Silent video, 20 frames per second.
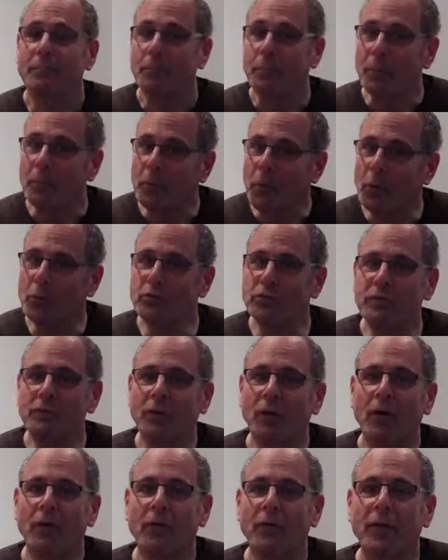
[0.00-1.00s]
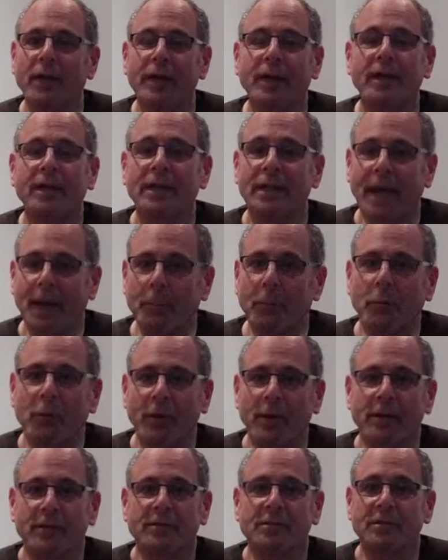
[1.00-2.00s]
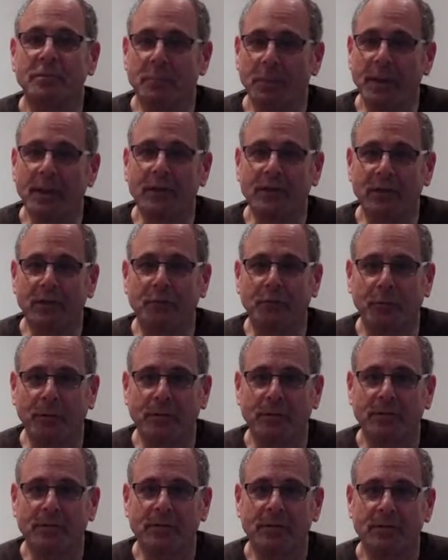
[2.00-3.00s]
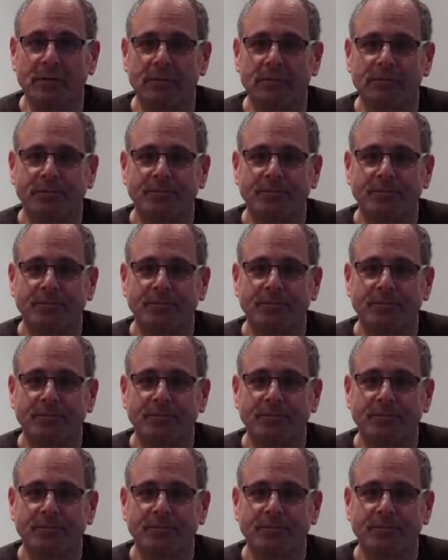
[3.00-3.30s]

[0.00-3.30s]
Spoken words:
But most of all, they collaborated to make a difference.